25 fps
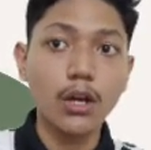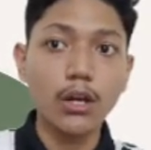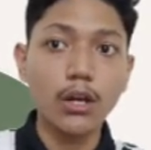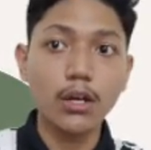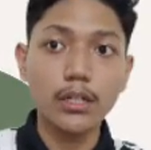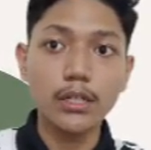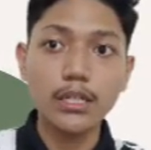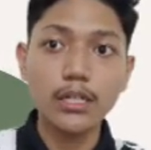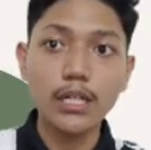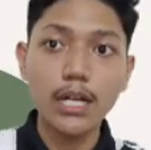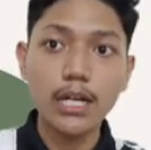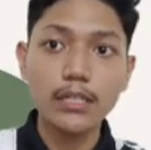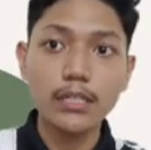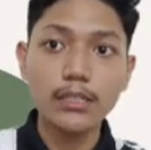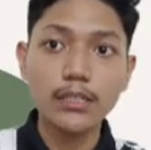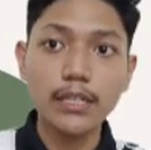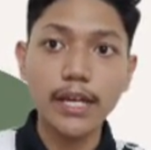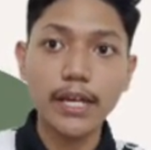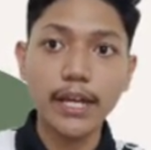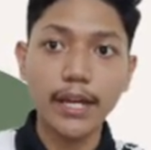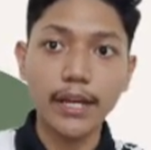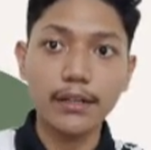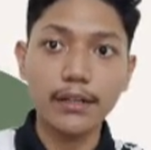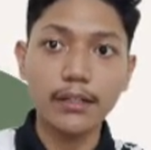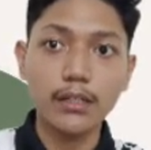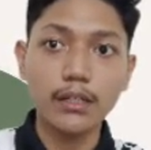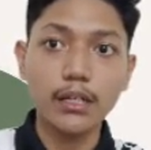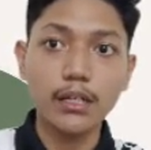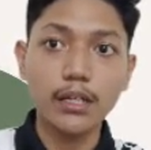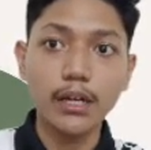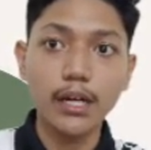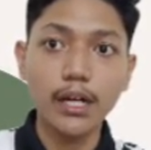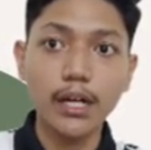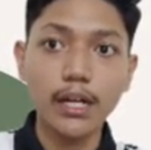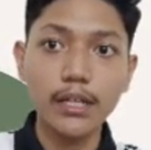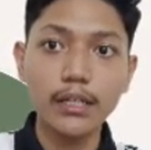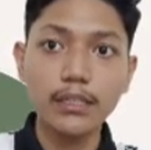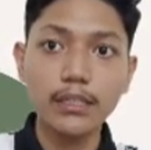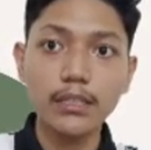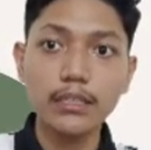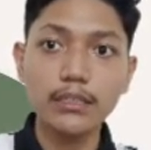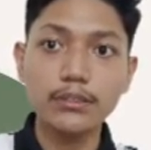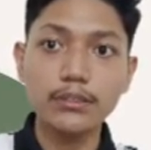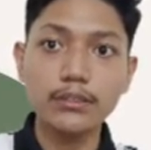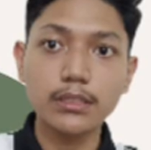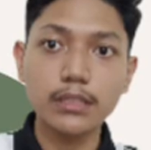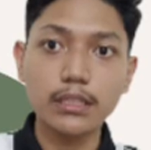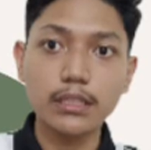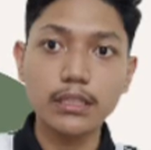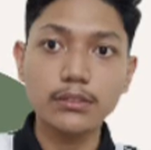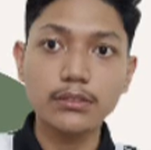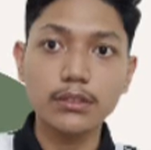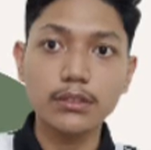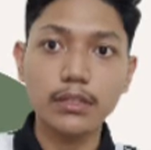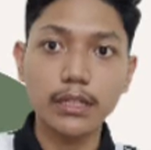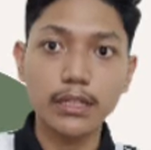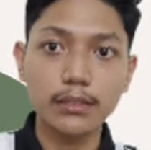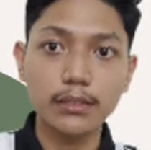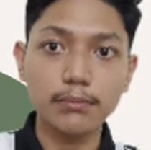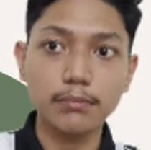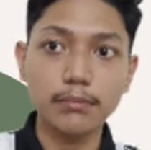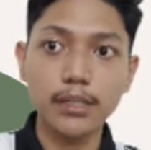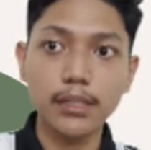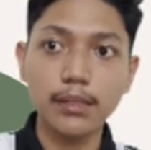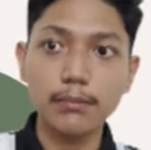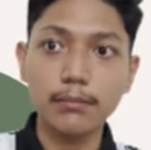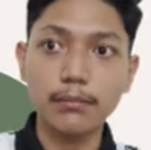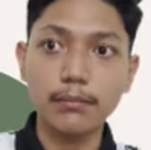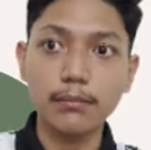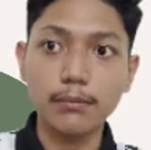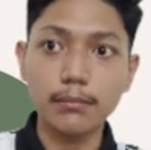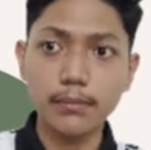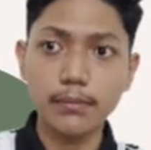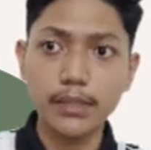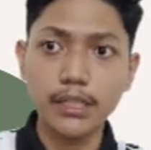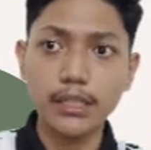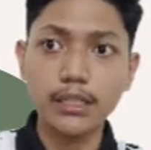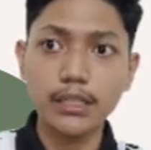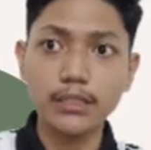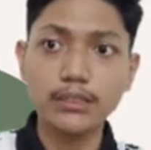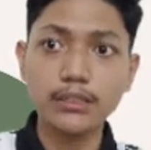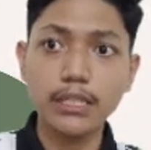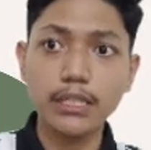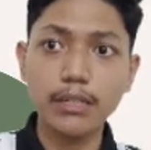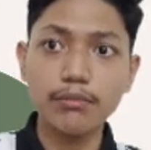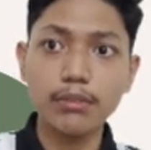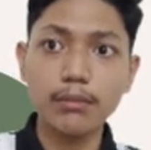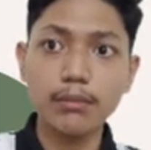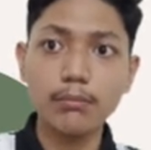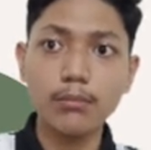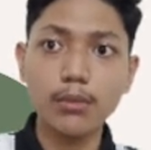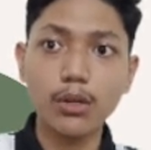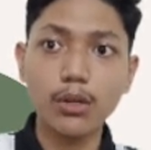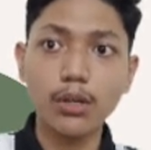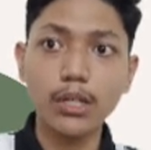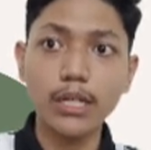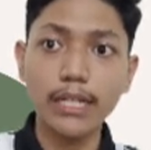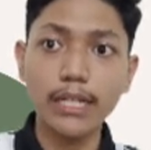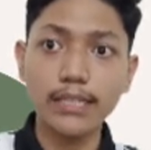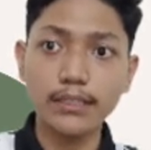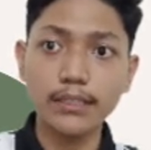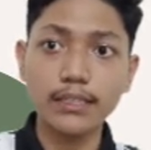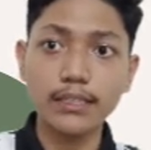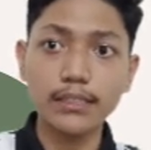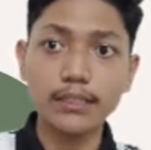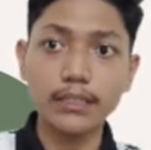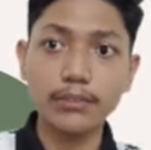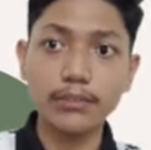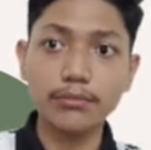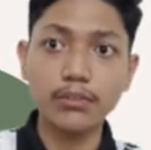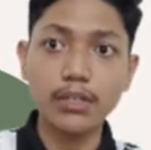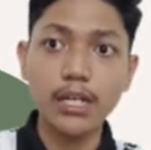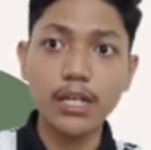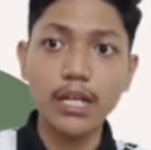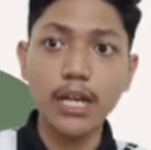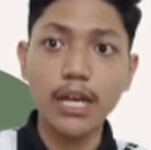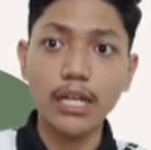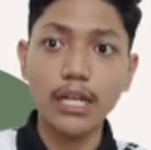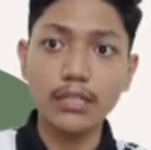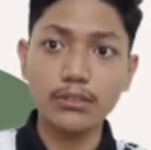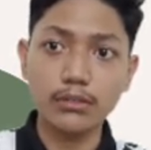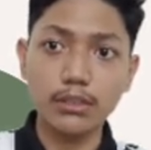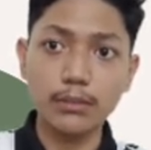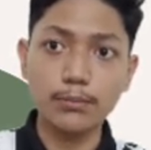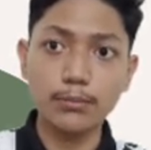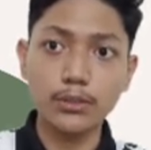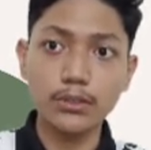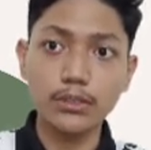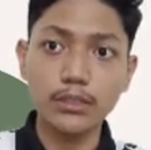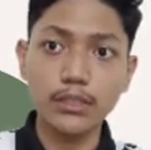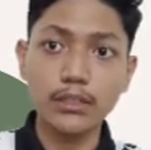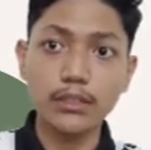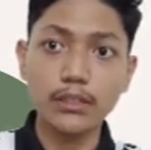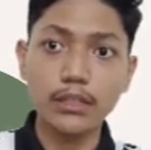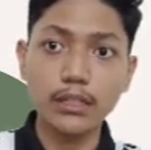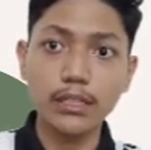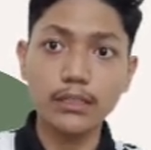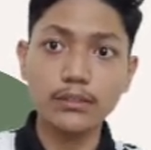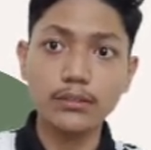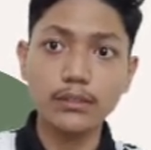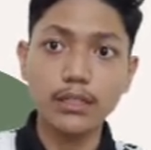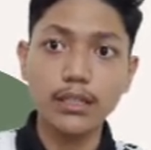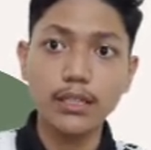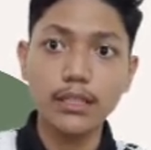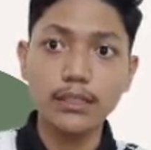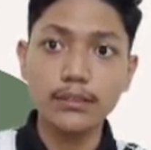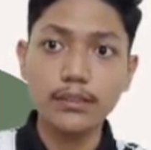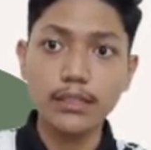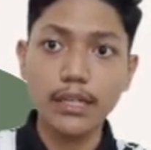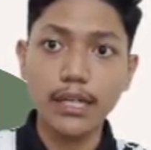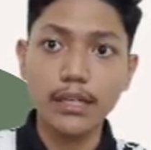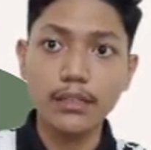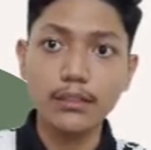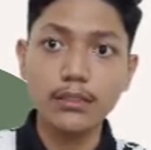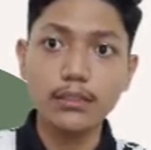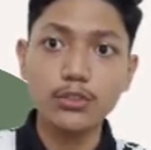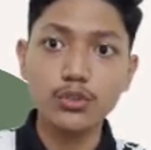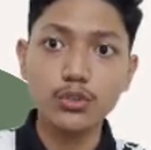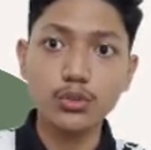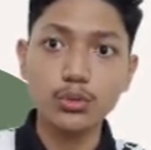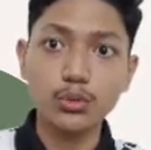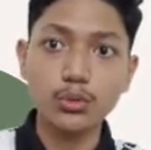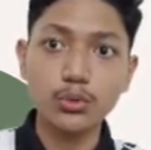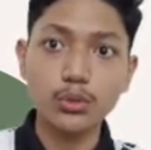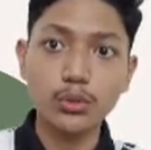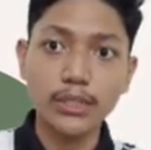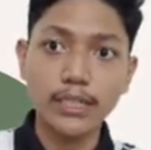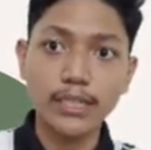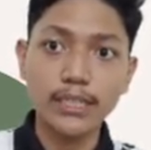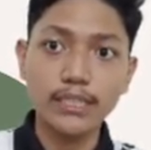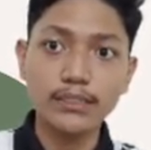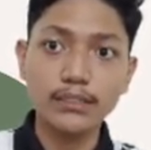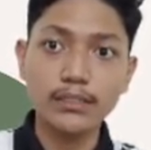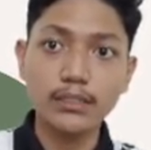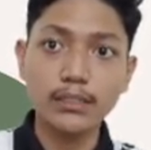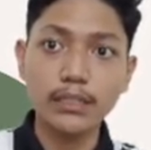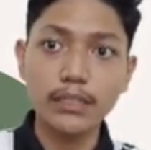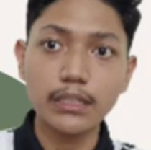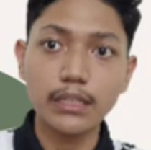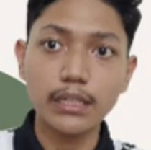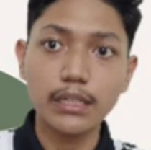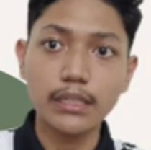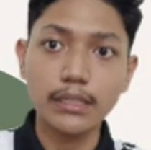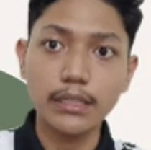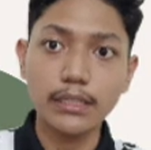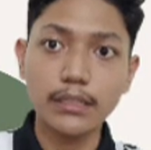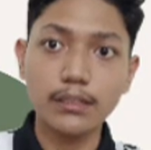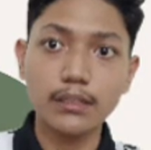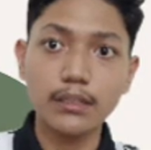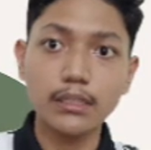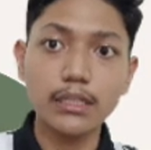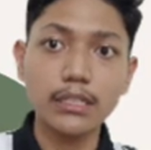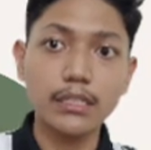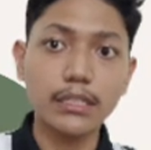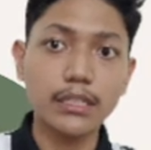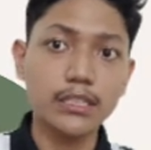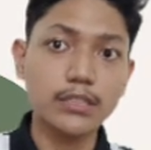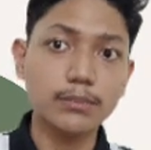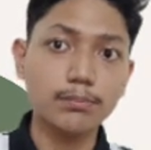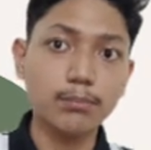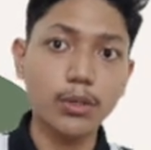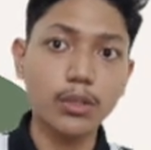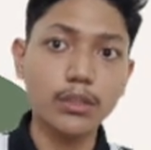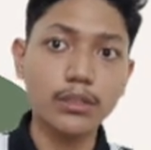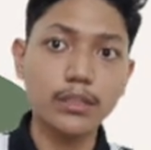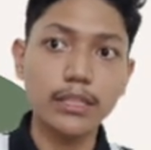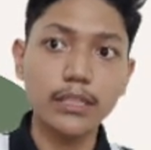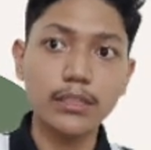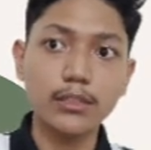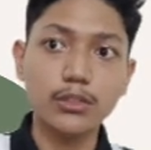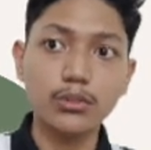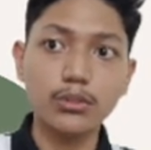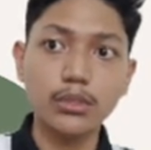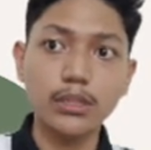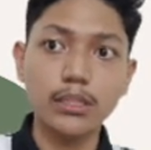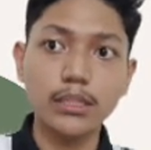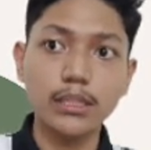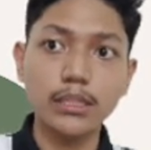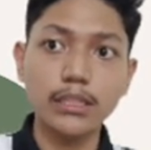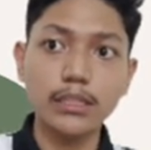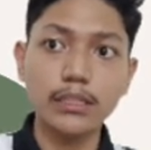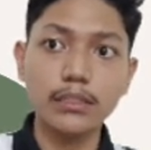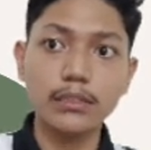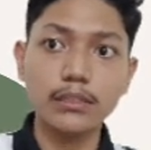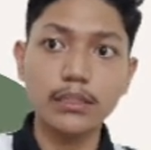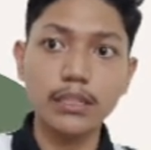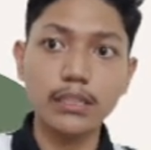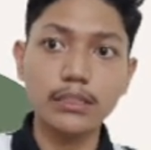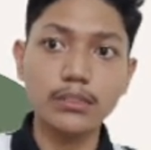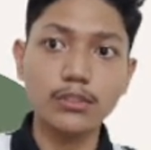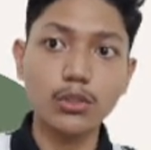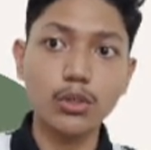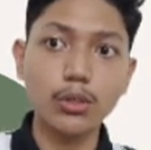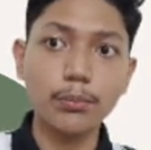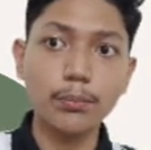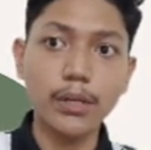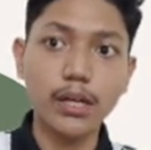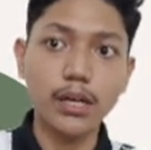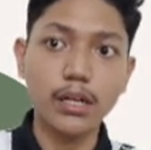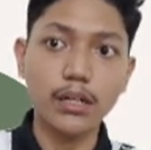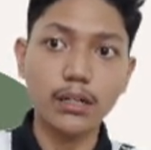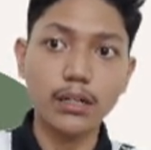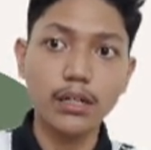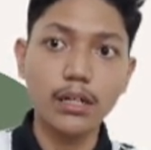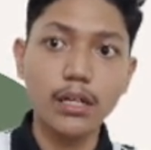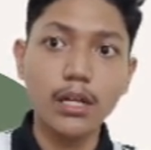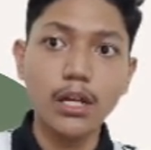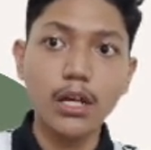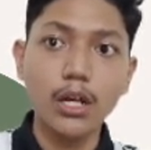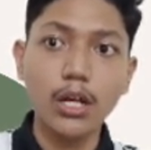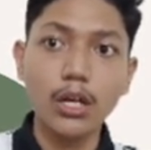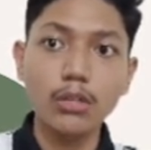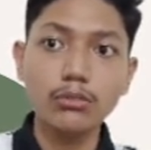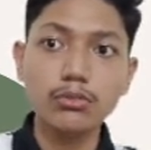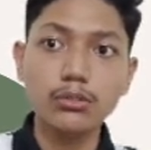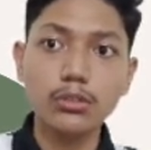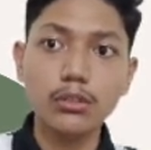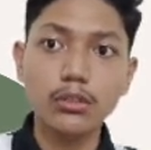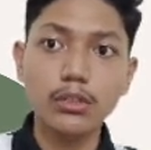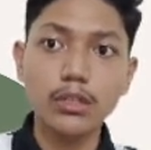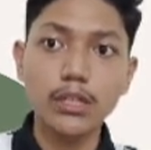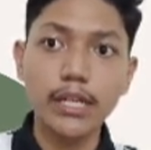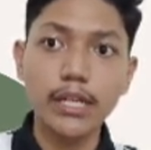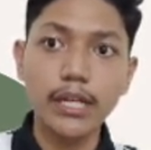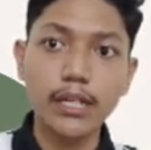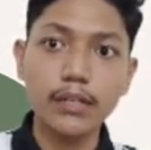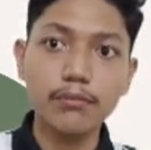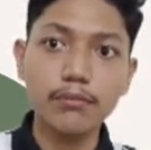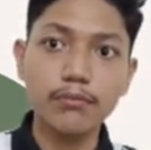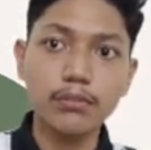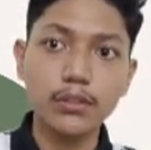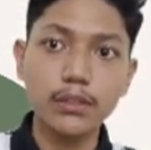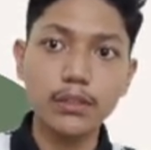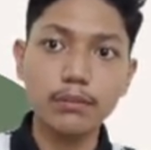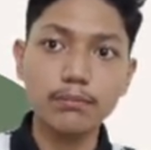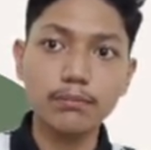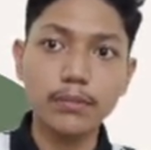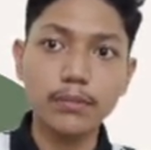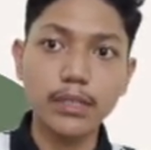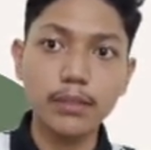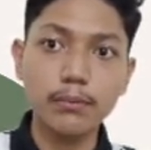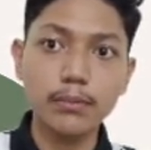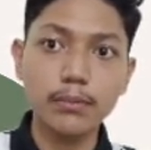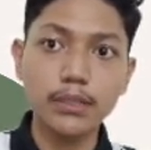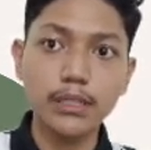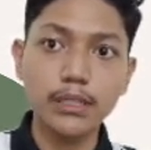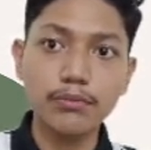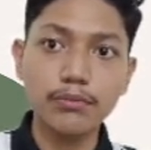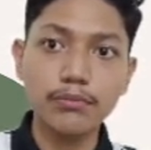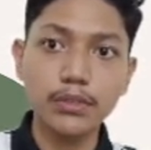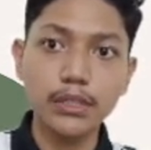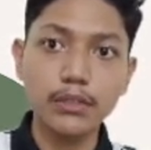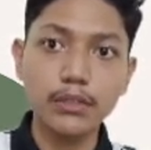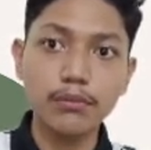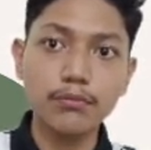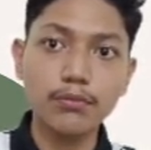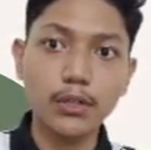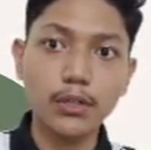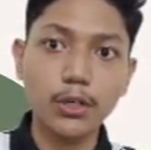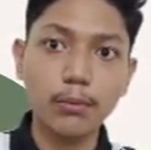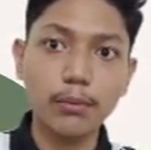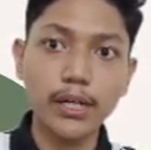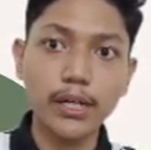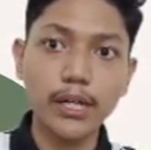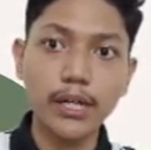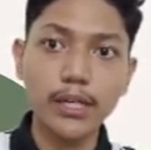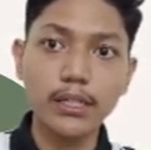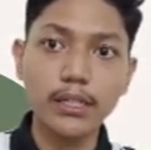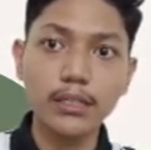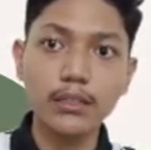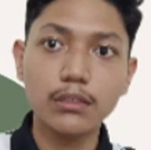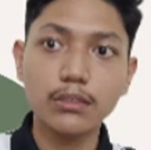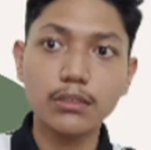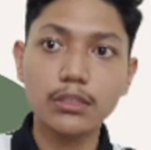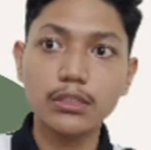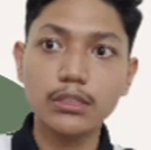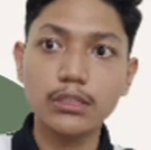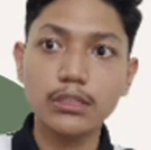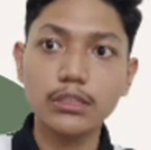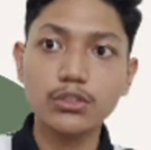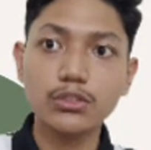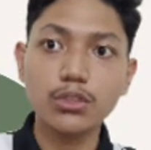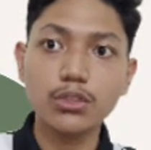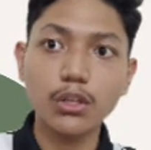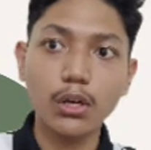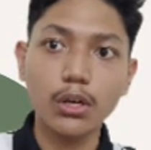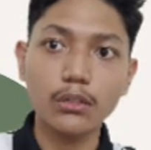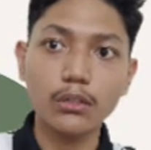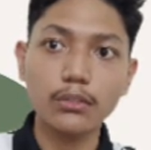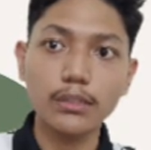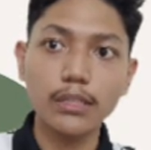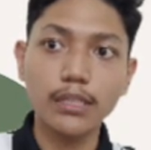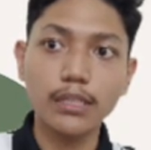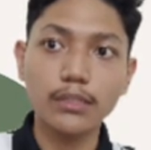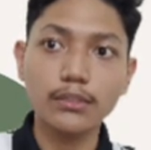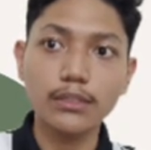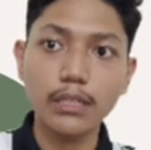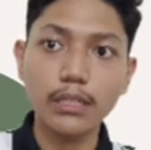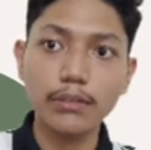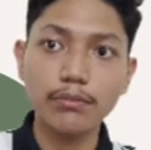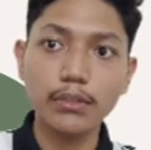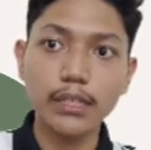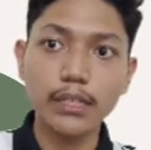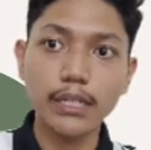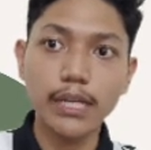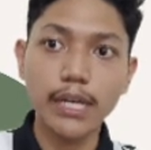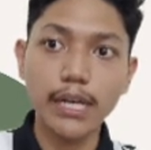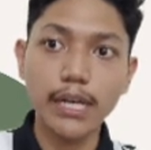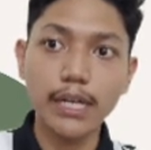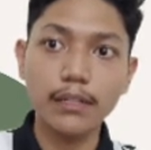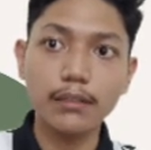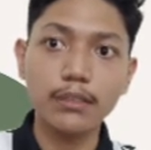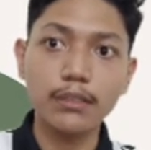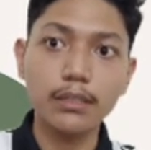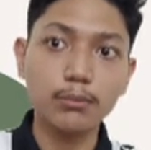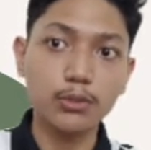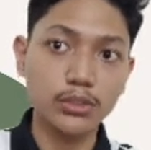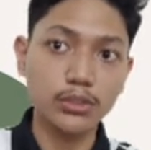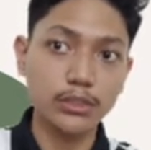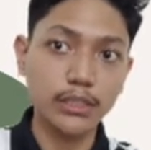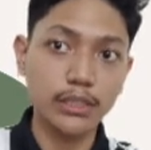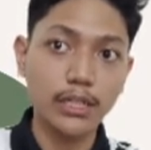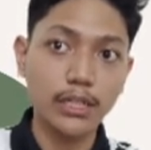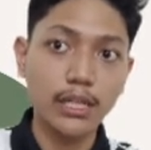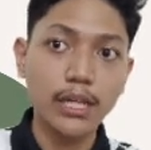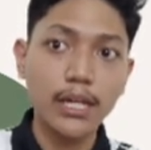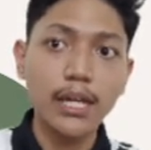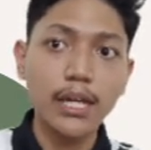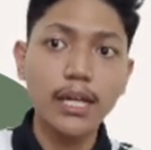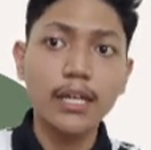On the other hand, higher interest rate may make saving more attractive as deposit rates tend to rise in response to the increased OPR. Household and firm may benefit from higher returns on their saving and deposit.